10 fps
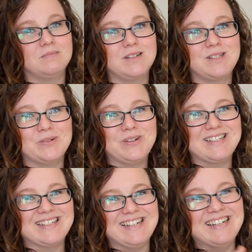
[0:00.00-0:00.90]
until
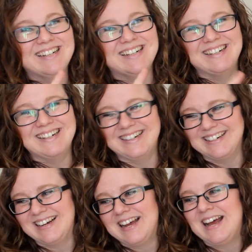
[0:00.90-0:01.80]
recently.
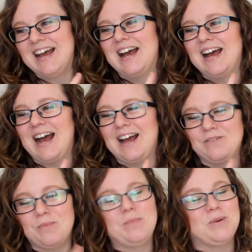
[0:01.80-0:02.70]
I
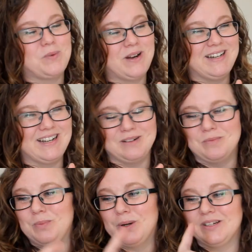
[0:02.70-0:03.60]
remembered why now,
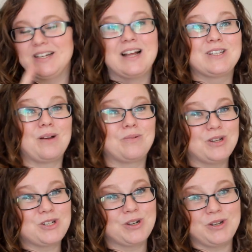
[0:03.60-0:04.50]
but so I'm going
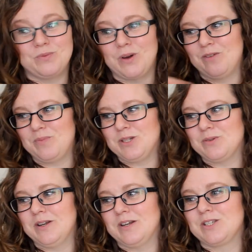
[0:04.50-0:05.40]
to show you what I've been
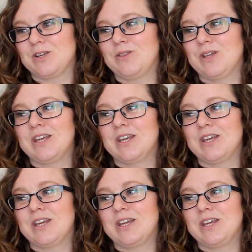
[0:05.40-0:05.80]
doing. So the